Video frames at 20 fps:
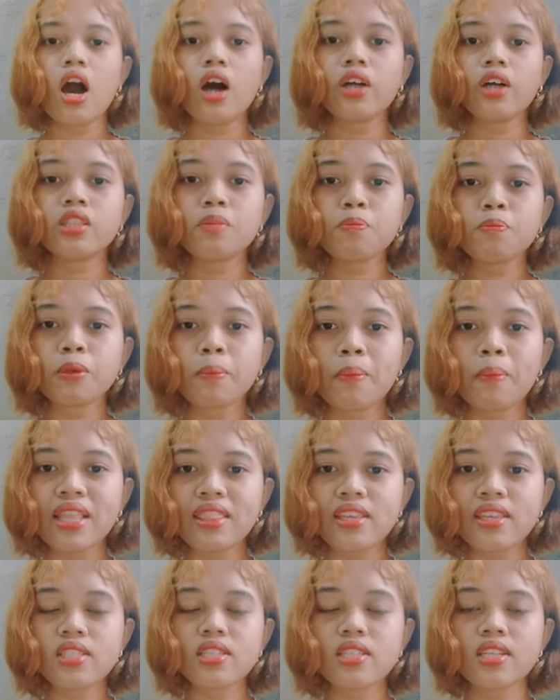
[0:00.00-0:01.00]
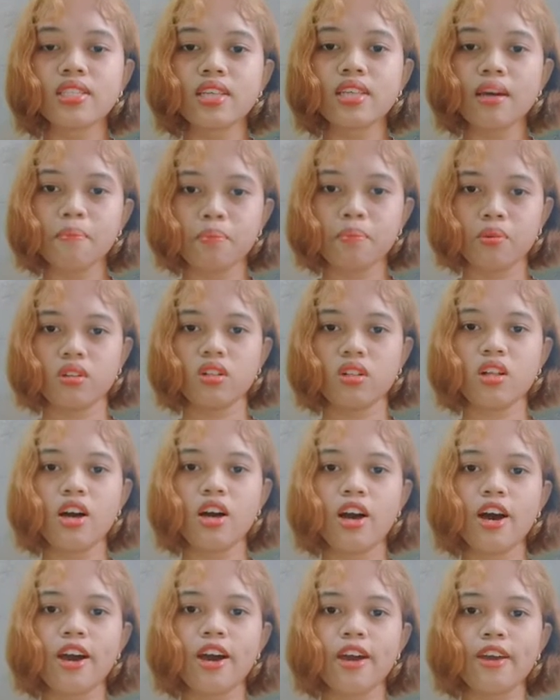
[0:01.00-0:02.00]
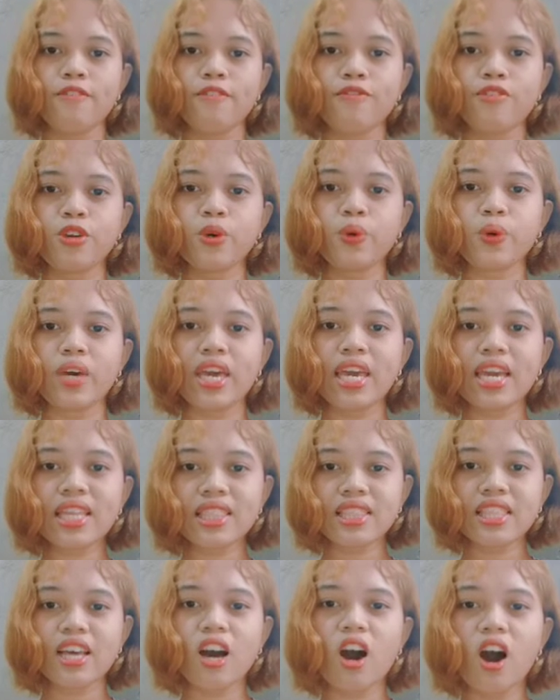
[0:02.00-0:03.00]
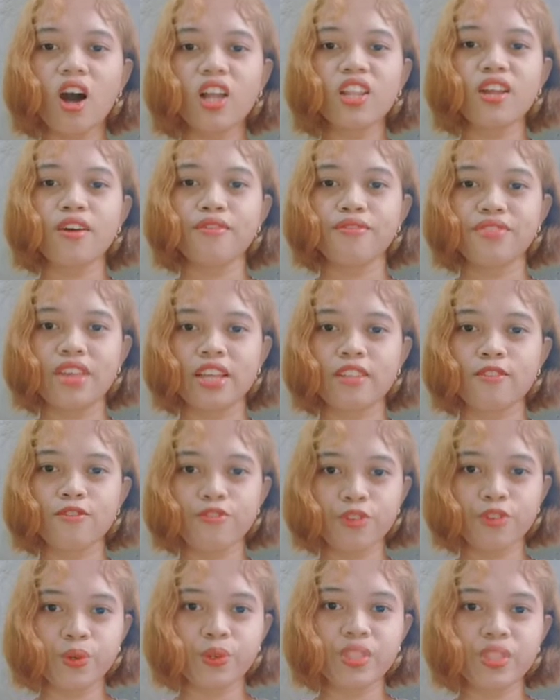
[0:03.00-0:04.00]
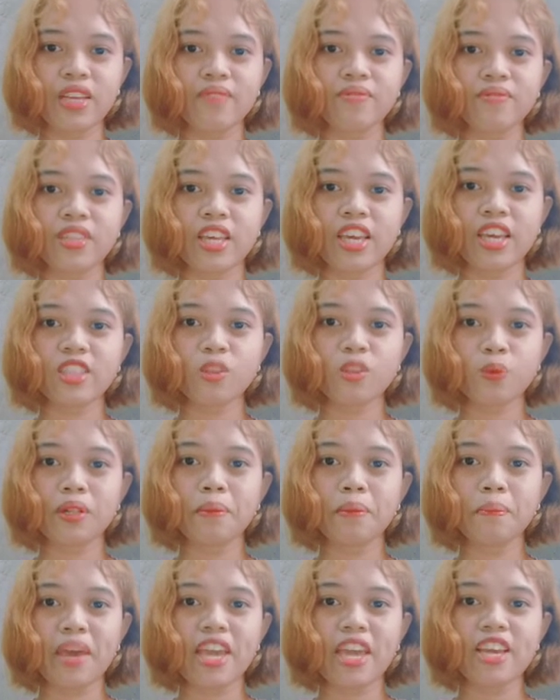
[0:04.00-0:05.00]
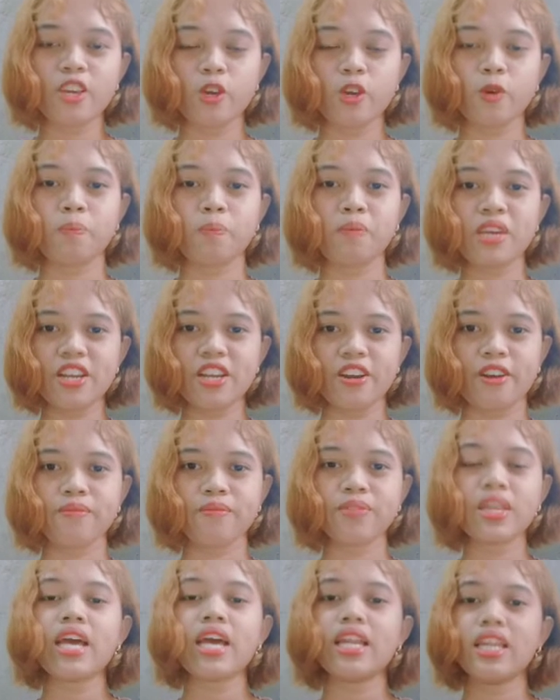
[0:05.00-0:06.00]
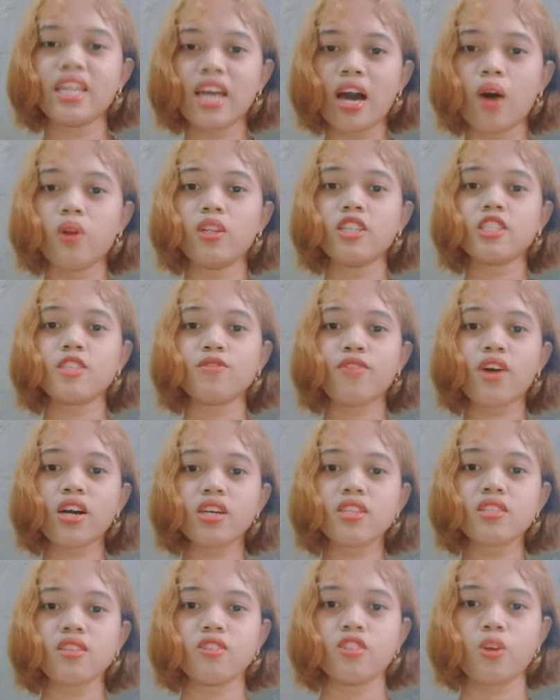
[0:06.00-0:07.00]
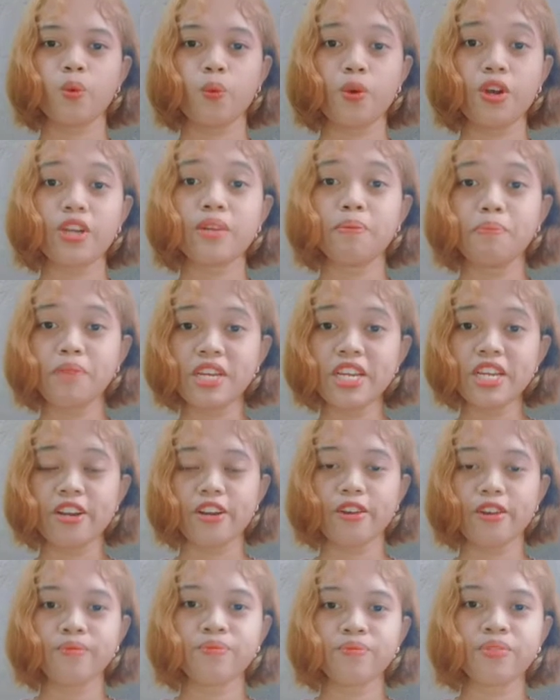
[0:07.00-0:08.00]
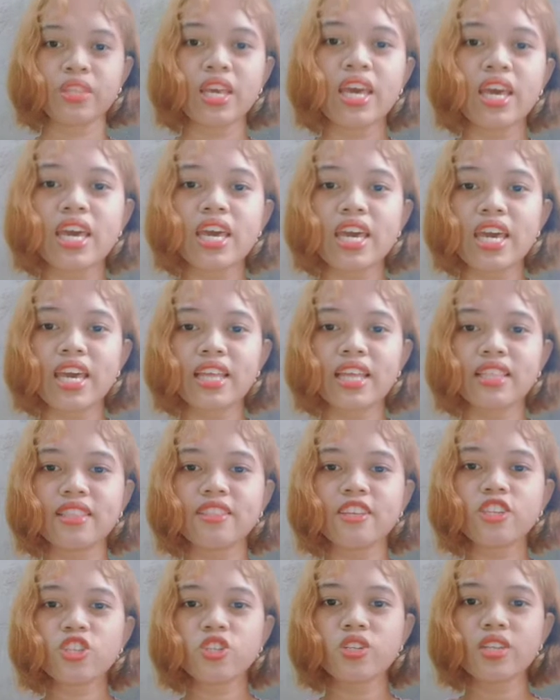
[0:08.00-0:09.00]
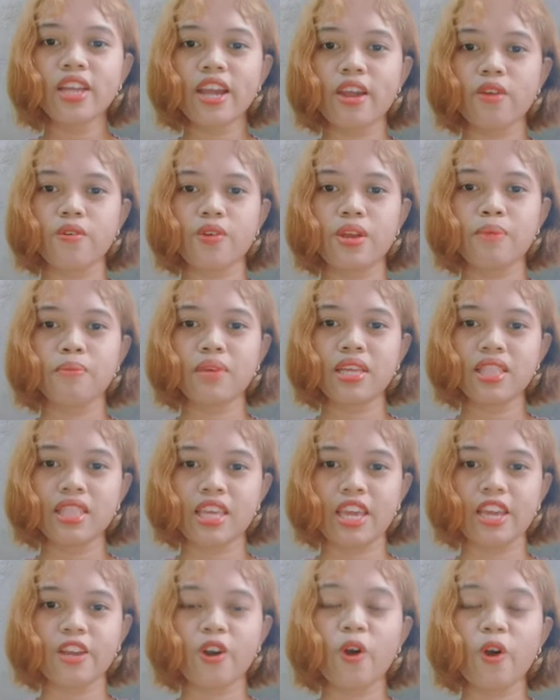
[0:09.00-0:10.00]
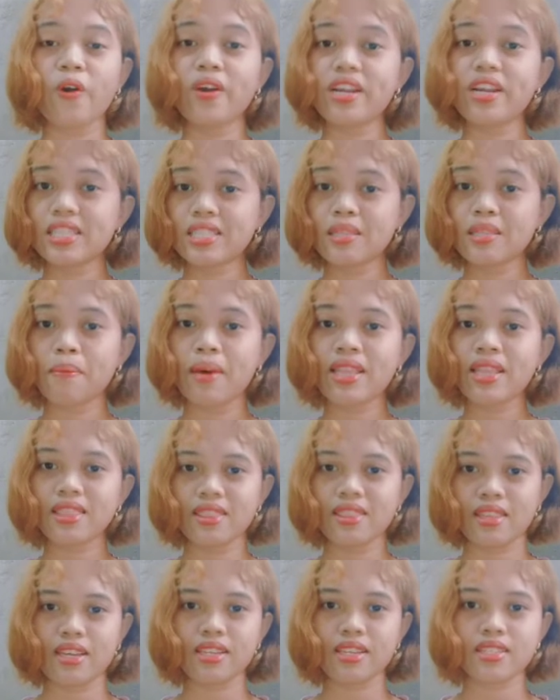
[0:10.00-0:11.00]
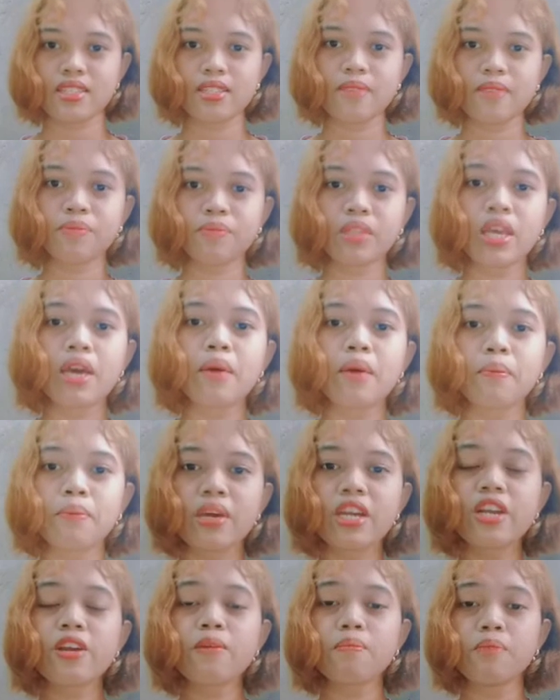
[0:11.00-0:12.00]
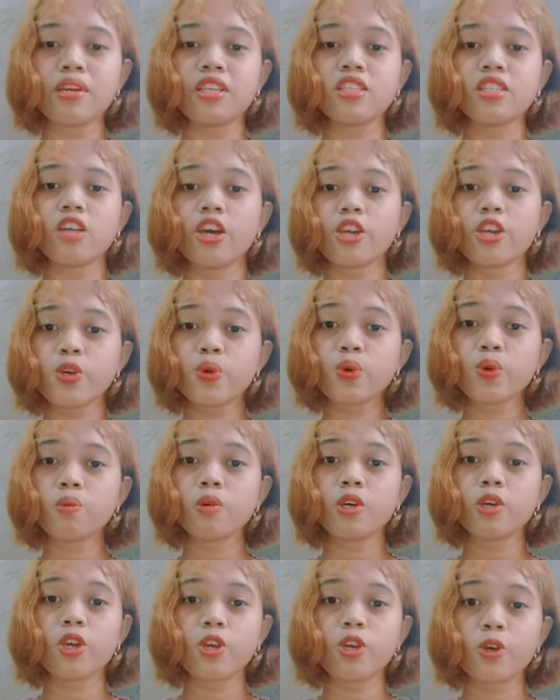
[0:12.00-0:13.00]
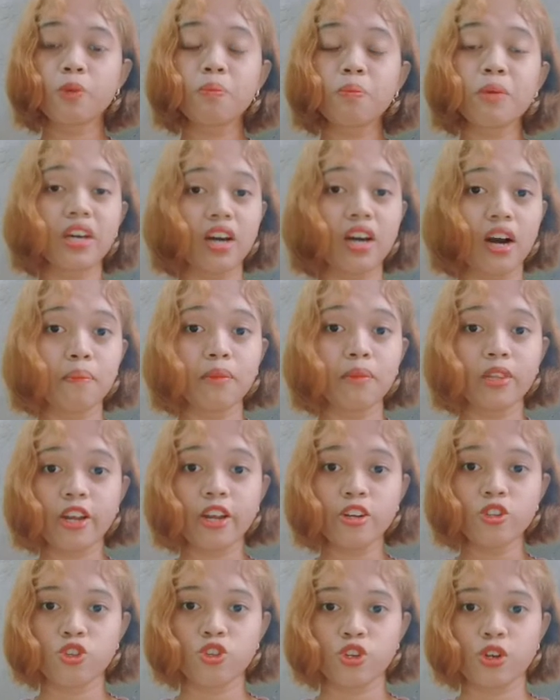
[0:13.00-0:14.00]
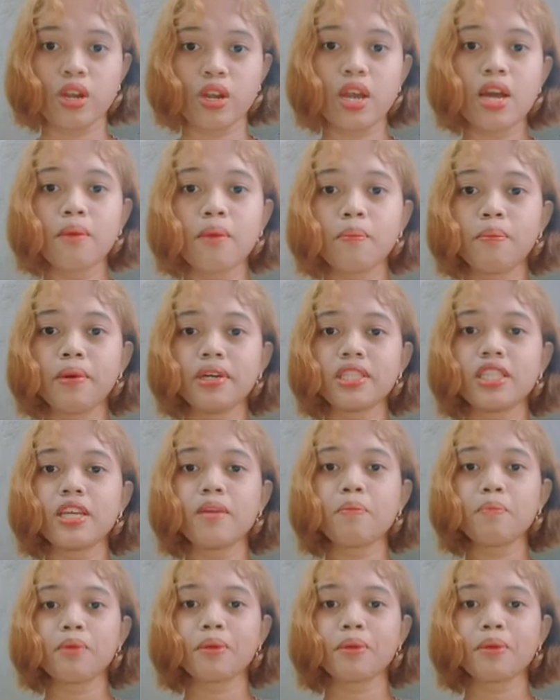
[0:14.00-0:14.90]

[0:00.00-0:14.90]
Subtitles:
On the pragmatics example, if you eat all of that food, it will make you bigger. Now, let's focus on the word bigger. In dictionary meaning or in semantics, bigger means you become larger. But in